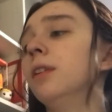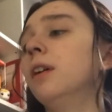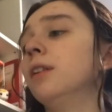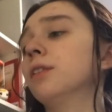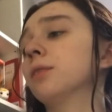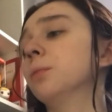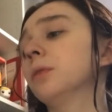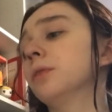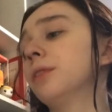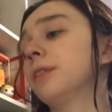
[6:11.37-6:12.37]

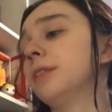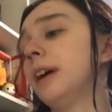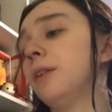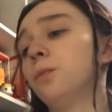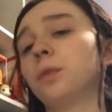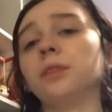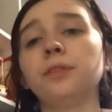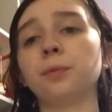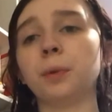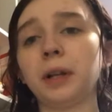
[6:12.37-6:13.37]
underworld or downworld
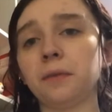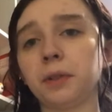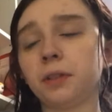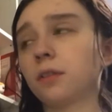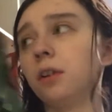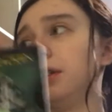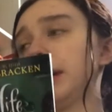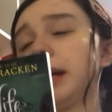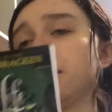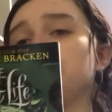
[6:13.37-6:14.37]
or whatever it's called, I
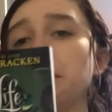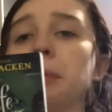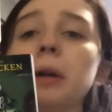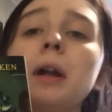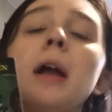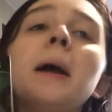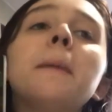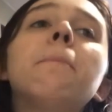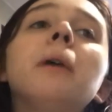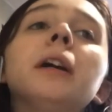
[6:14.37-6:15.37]
can't remember,
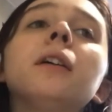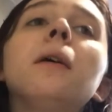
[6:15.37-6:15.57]
but